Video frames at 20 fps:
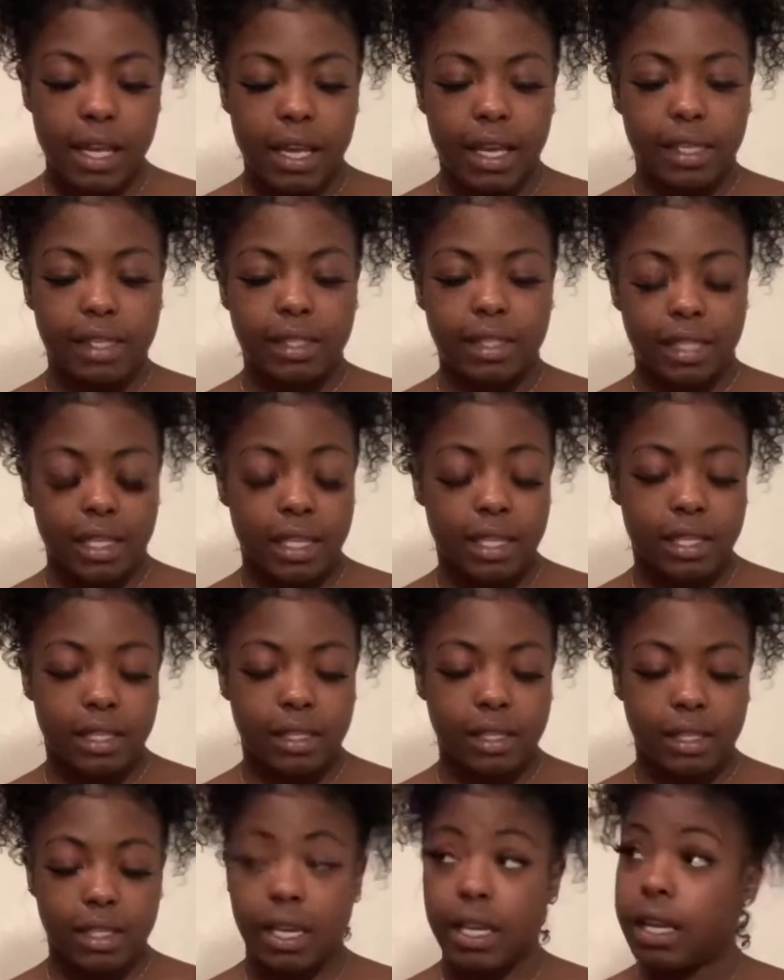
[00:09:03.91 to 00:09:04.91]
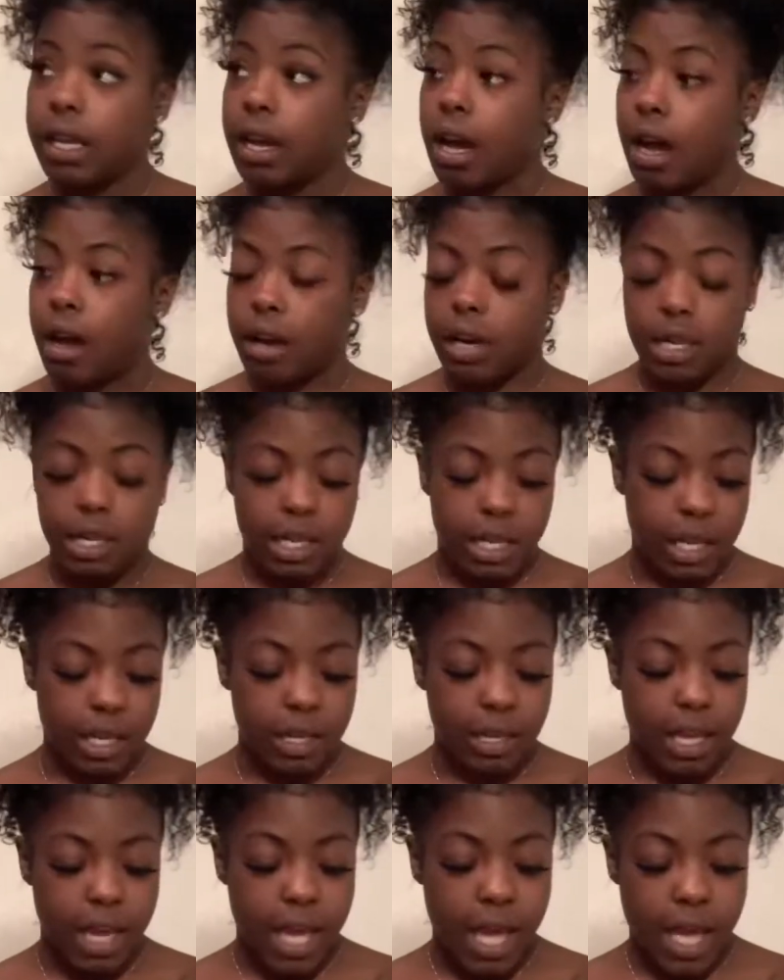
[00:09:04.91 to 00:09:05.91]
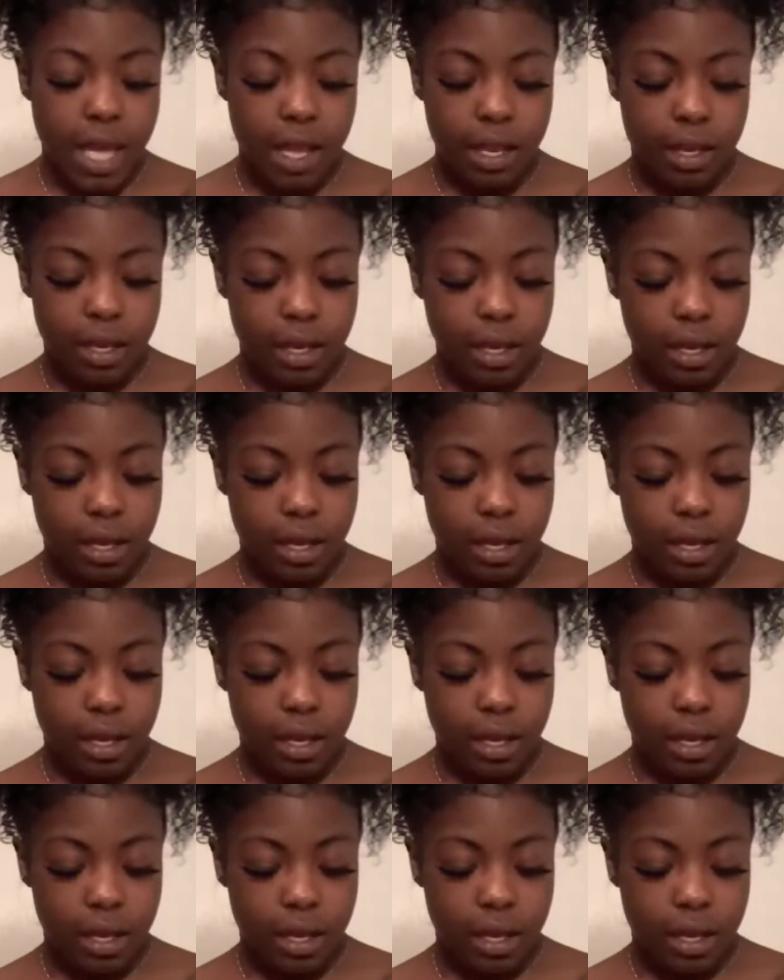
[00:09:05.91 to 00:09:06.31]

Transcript: Extend the stick. I already did that.